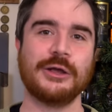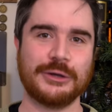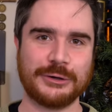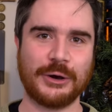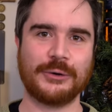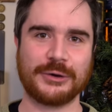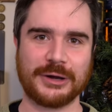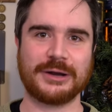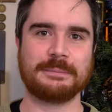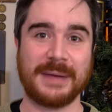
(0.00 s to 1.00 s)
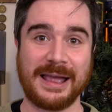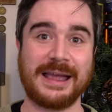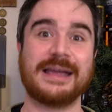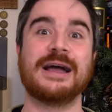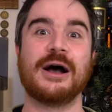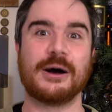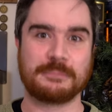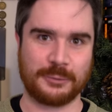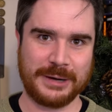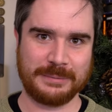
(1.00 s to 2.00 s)
you know you're gonna pay a
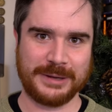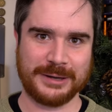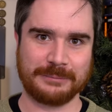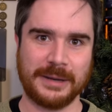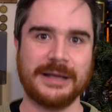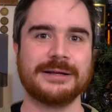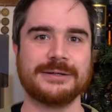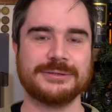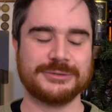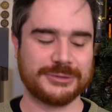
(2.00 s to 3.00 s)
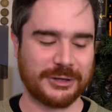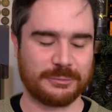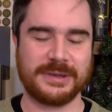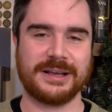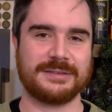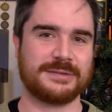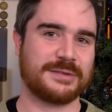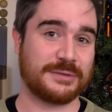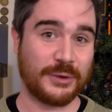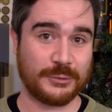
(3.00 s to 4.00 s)
premium just because
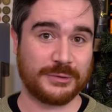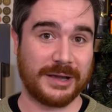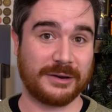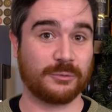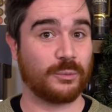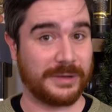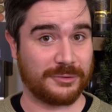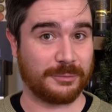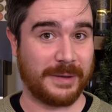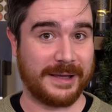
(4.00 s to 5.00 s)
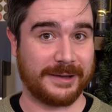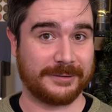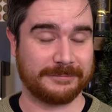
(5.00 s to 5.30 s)
it's associated with Japan.